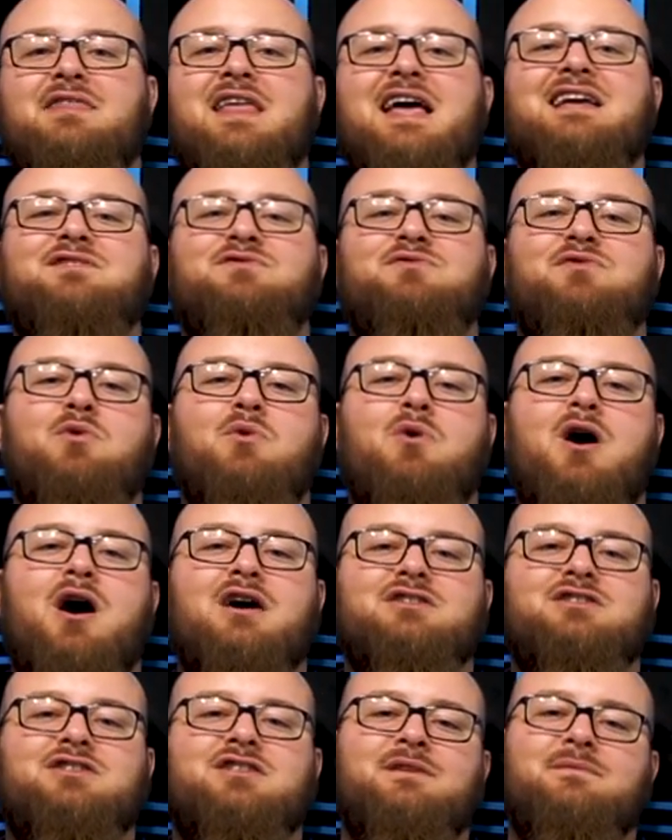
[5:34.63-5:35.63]
Thanks for
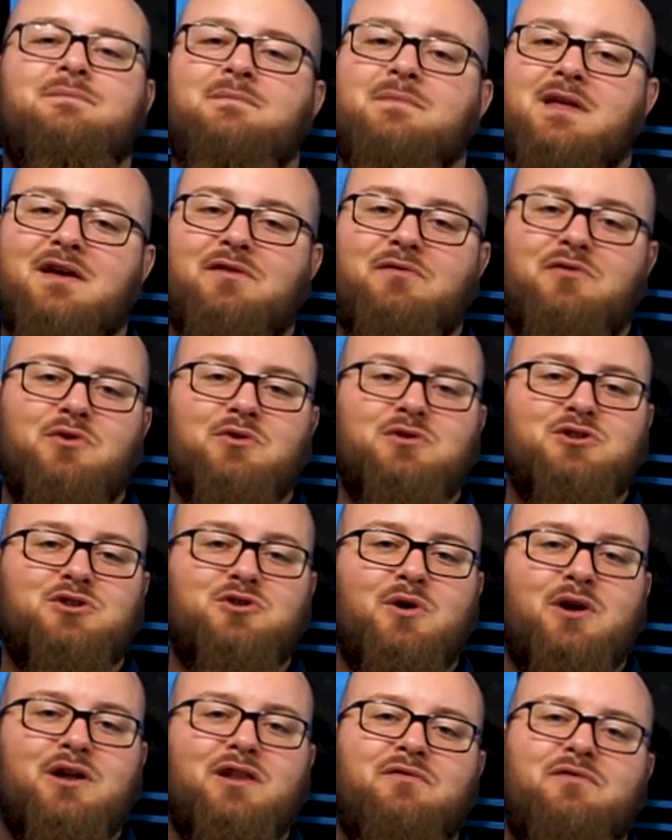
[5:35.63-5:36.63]
watching. If you
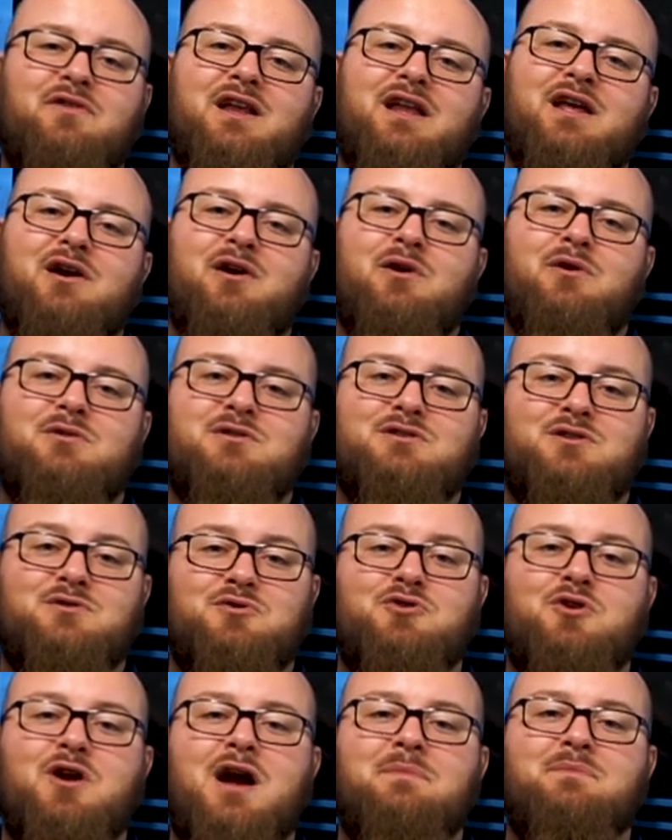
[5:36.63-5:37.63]
enjoyed the video,
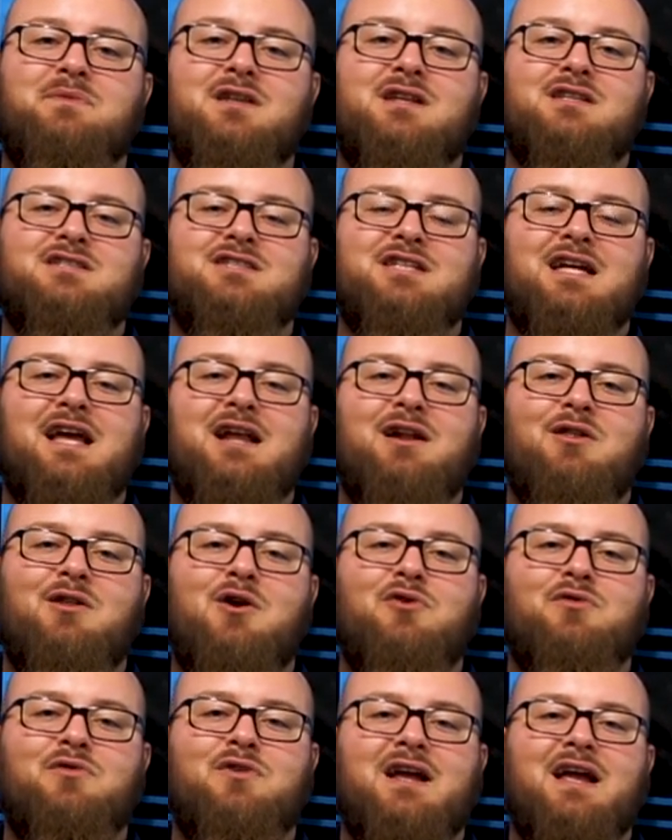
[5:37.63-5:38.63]
subscribe to the
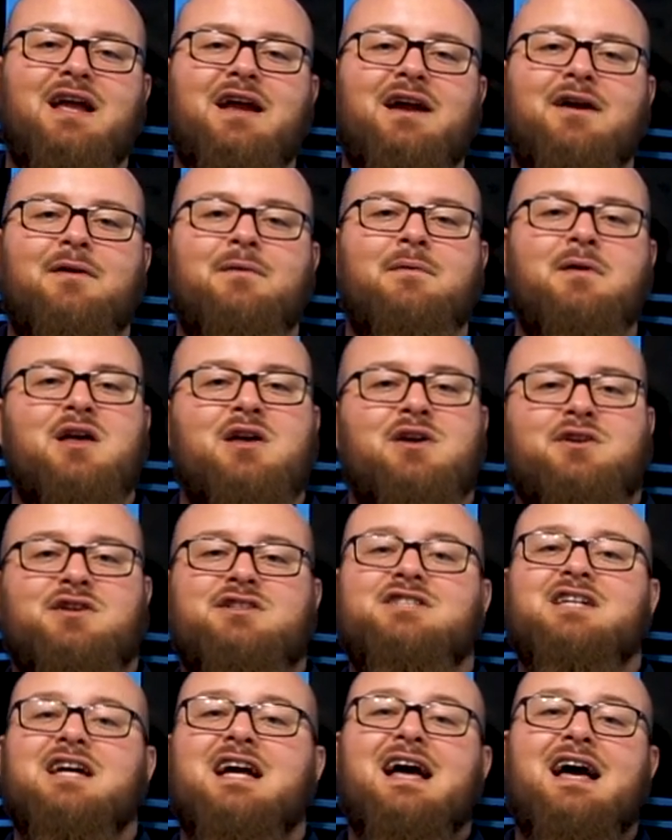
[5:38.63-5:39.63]
channel over here. You
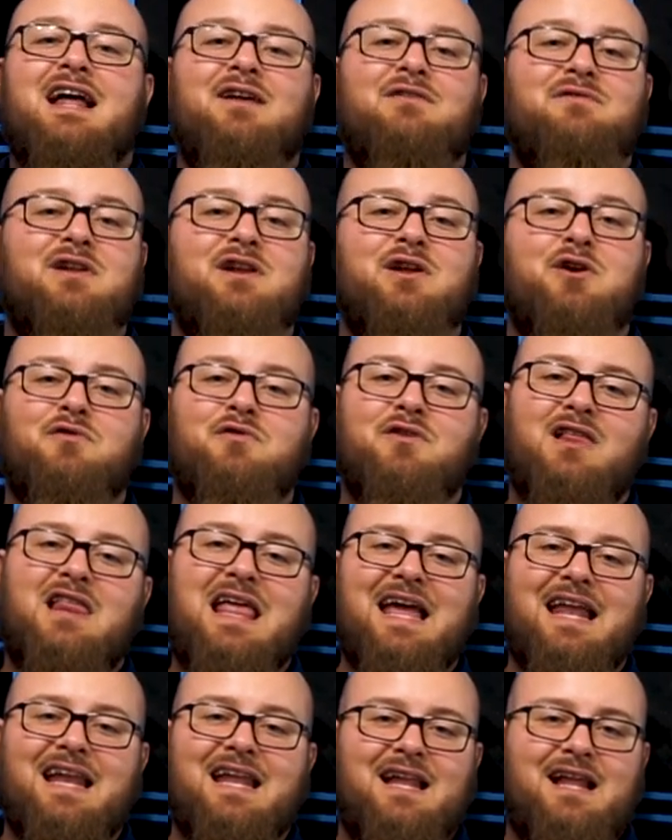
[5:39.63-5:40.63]
can check out a video
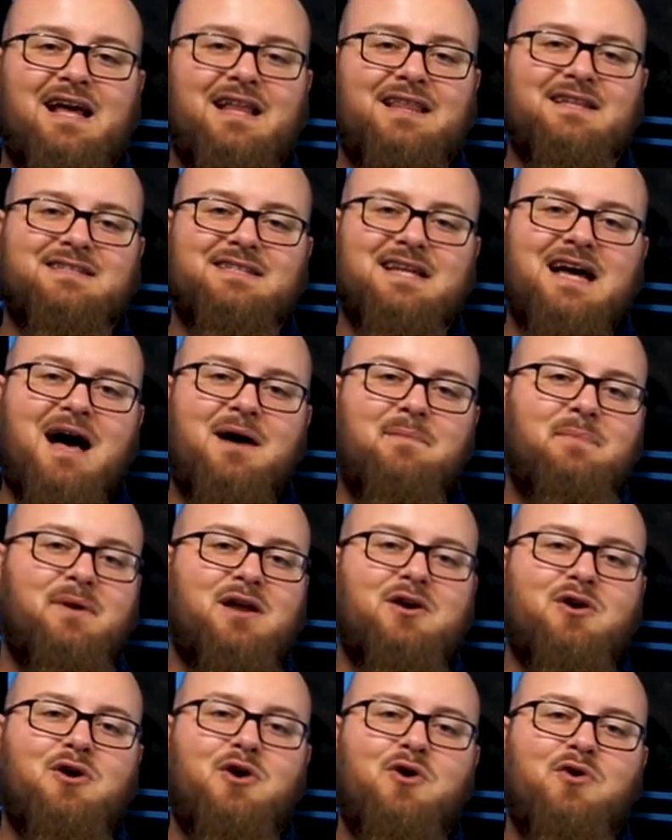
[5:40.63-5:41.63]
related on the
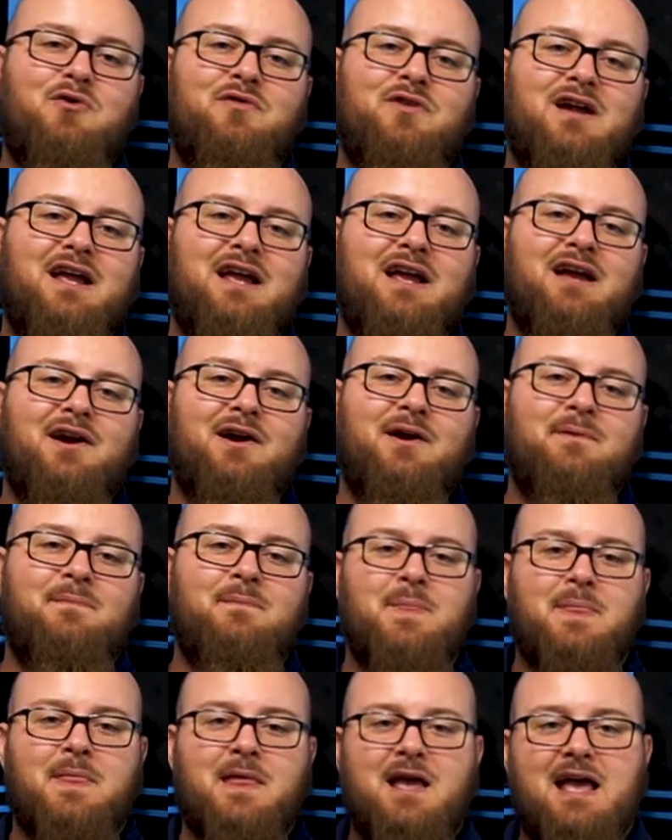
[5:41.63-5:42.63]
topic over
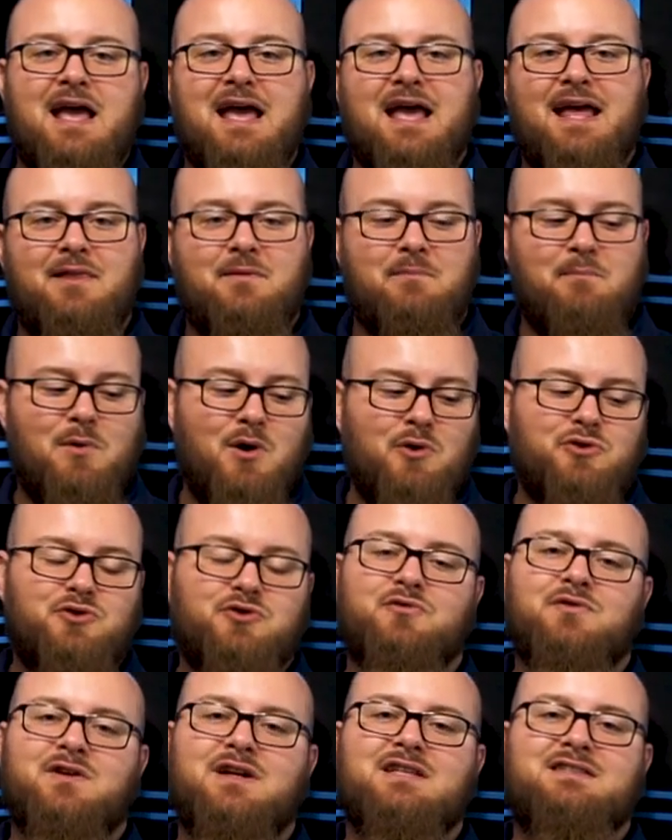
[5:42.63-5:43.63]
here and the
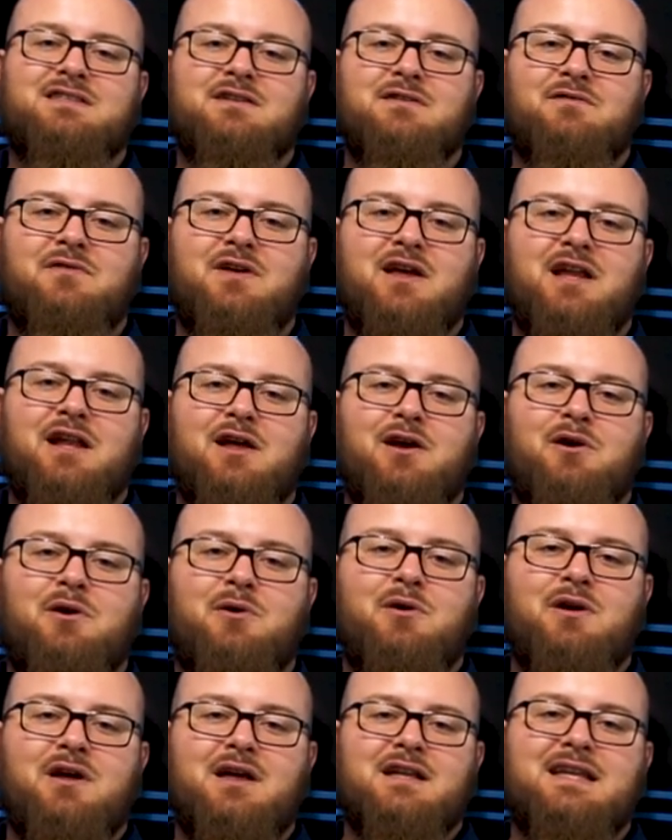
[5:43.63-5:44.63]
most recent
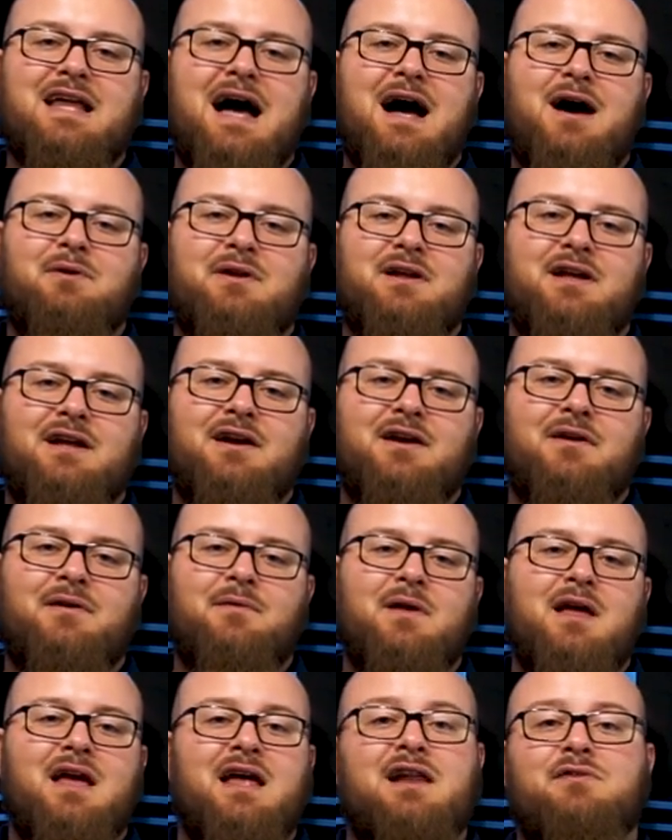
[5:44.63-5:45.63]
video down
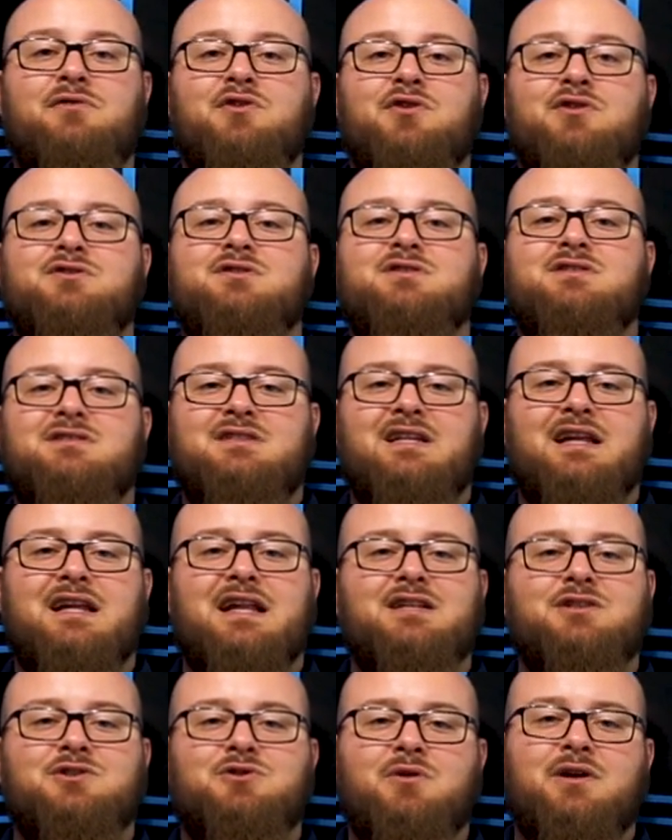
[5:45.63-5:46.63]
here. And if you're
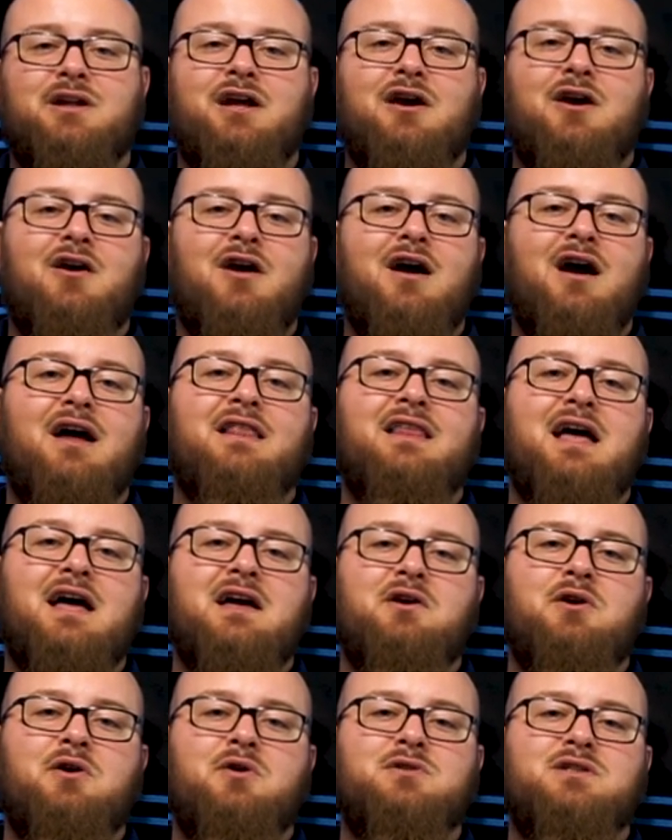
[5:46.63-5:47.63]
interested in joining our
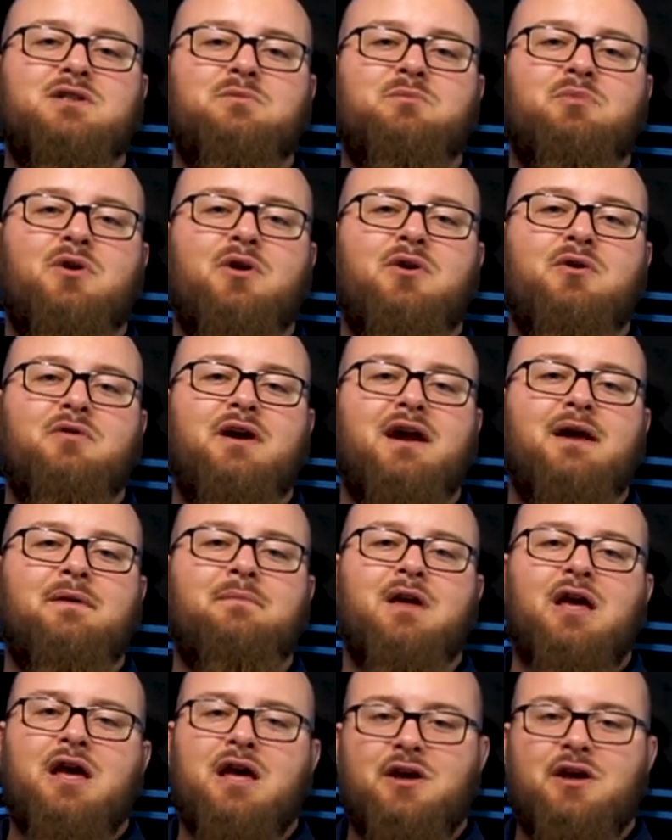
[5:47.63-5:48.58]
online coaching program,